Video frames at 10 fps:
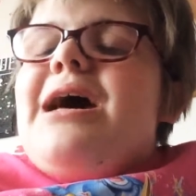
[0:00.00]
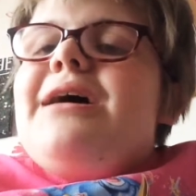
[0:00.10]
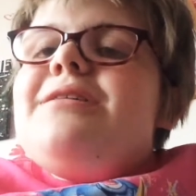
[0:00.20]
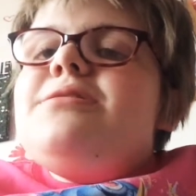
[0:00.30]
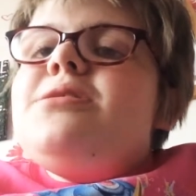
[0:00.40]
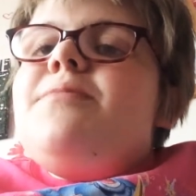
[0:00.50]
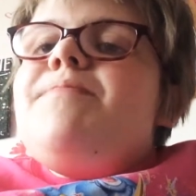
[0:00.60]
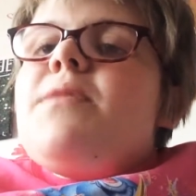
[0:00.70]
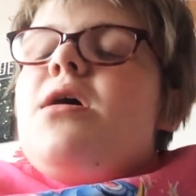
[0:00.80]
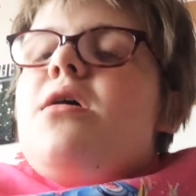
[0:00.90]
And
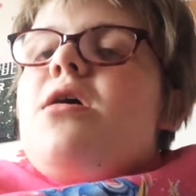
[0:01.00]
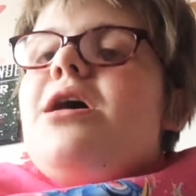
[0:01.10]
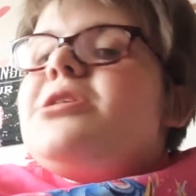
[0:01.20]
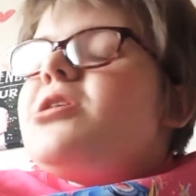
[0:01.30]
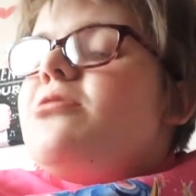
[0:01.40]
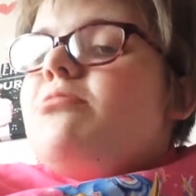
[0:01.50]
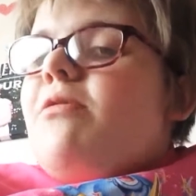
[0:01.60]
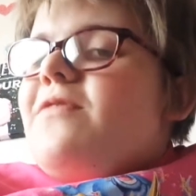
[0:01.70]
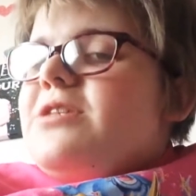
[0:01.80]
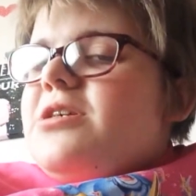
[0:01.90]
I don't know
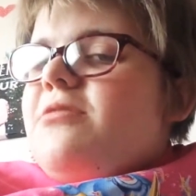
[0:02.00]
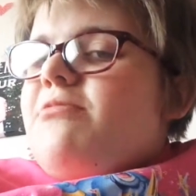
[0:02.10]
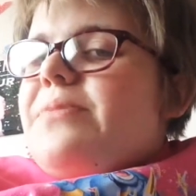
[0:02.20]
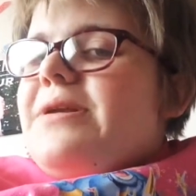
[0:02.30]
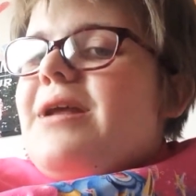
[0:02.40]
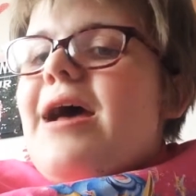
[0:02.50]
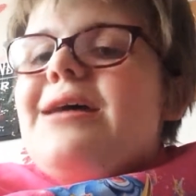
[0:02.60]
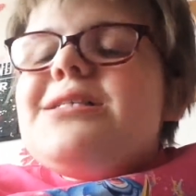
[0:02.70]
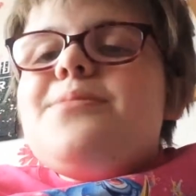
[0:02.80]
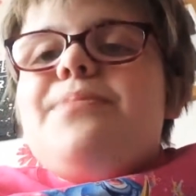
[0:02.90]
what video will be
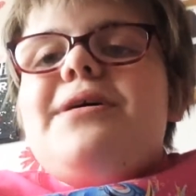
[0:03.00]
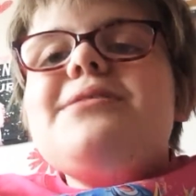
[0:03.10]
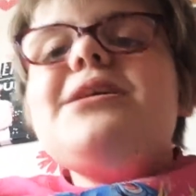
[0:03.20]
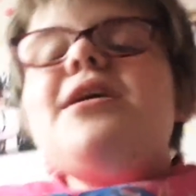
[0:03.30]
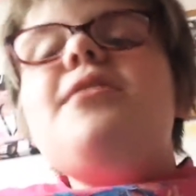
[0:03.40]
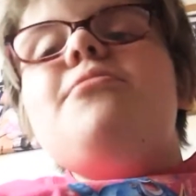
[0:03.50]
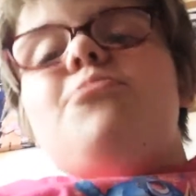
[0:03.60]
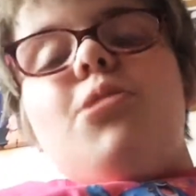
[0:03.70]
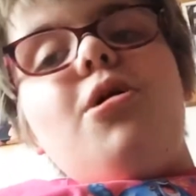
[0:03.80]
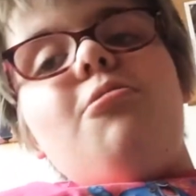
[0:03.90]
next, but it
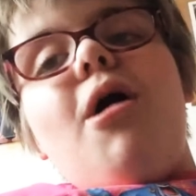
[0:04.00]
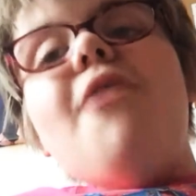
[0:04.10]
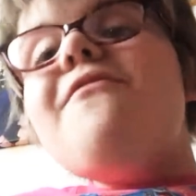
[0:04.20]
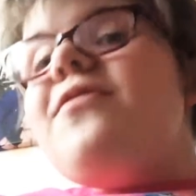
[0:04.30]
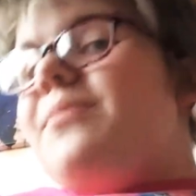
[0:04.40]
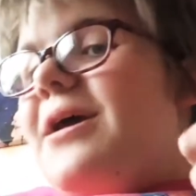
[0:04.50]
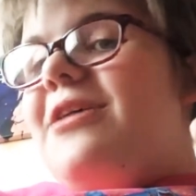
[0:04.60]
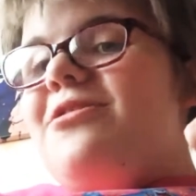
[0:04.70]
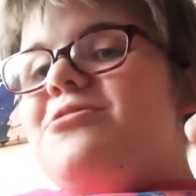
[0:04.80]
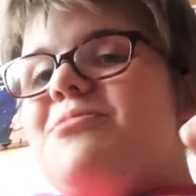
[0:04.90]
will hopefully be
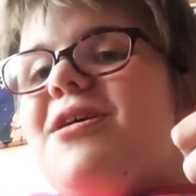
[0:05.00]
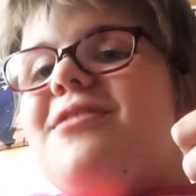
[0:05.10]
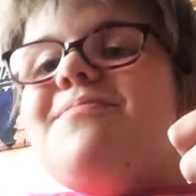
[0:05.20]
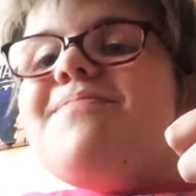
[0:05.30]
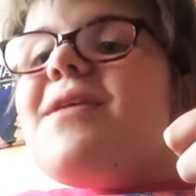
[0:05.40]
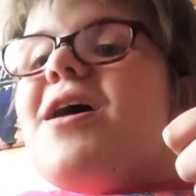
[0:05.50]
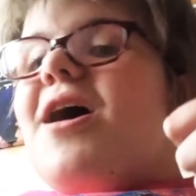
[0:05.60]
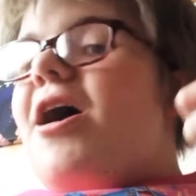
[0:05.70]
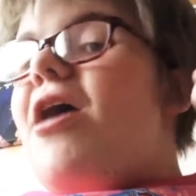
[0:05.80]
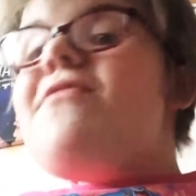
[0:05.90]
a good one.
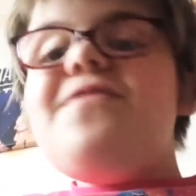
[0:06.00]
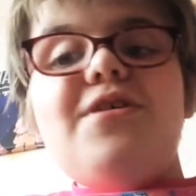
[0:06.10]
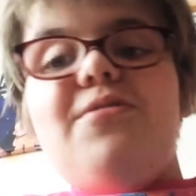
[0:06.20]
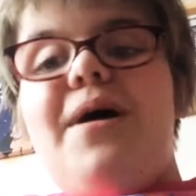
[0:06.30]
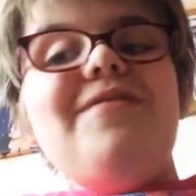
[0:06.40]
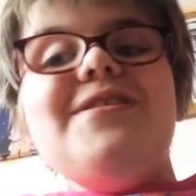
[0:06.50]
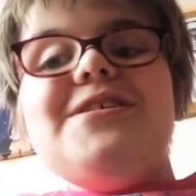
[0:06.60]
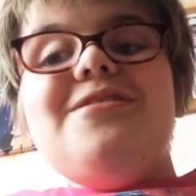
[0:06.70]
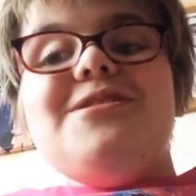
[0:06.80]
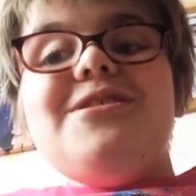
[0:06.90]
Hopefully all my
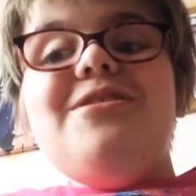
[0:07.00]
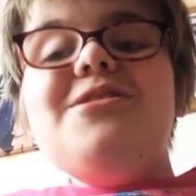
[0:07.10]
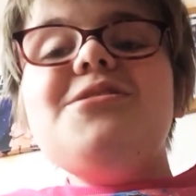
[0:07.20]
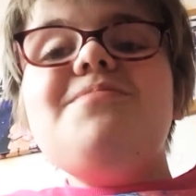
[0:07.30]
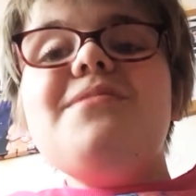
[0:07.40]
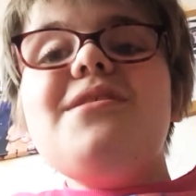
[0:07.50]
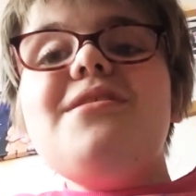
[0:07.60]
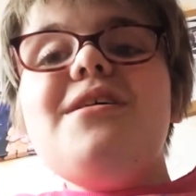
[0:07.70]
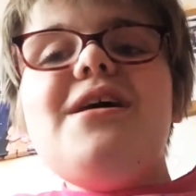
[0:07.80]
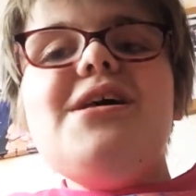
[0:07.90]
videos are good.
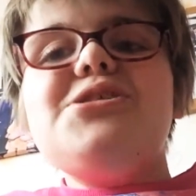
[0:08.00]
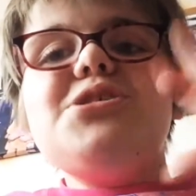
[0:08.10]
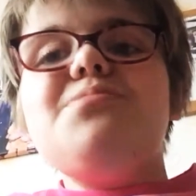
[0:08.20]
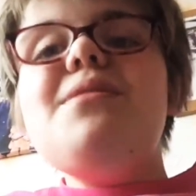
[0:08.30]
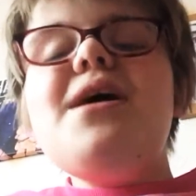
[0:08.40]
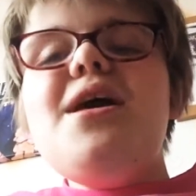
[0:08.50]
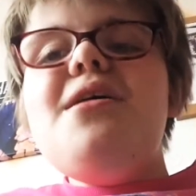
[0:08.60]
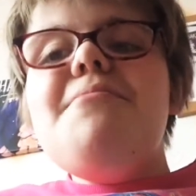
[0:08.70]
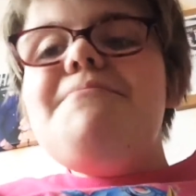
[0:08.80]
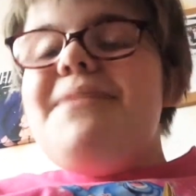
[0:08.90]
It's just
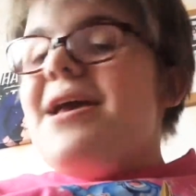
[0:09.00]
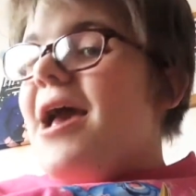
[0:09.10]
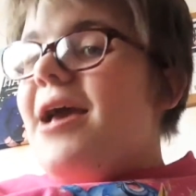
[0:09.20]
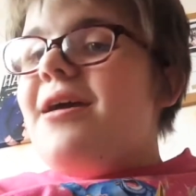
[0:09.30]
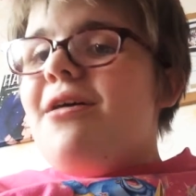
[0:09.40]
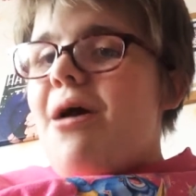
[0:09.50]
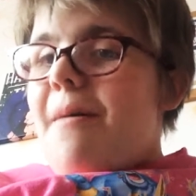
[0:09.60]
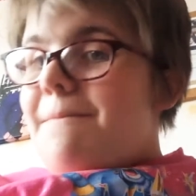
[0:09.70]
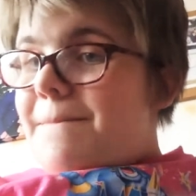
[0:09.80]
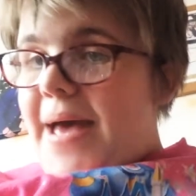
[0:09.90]
me being
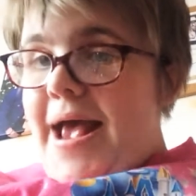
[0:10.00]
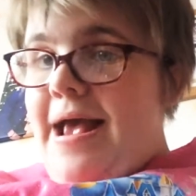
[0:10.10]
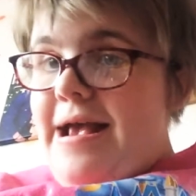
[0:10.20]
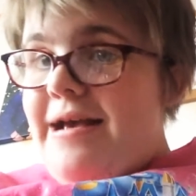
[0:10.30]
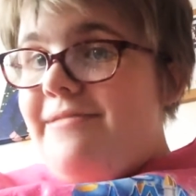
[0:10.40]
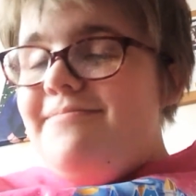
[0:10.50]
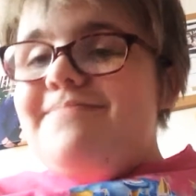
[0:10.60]
me.